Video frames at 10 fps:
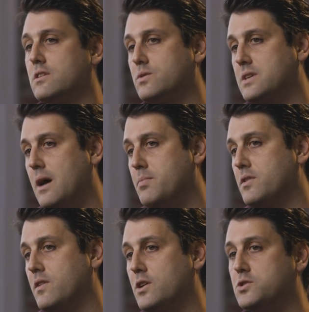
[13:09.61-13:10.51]
Look what's happened
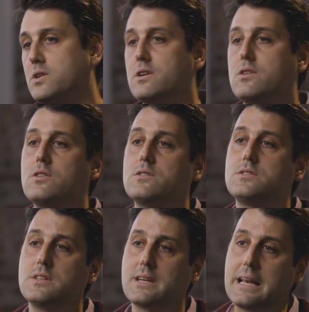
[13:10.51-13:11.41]
to the Australian
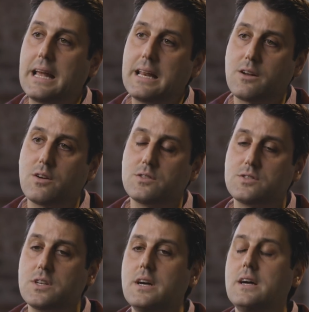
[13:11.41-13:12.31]
currency and the Canadian
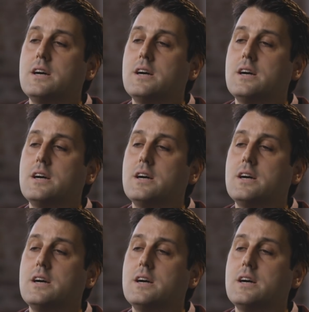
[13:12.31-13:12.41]
currency.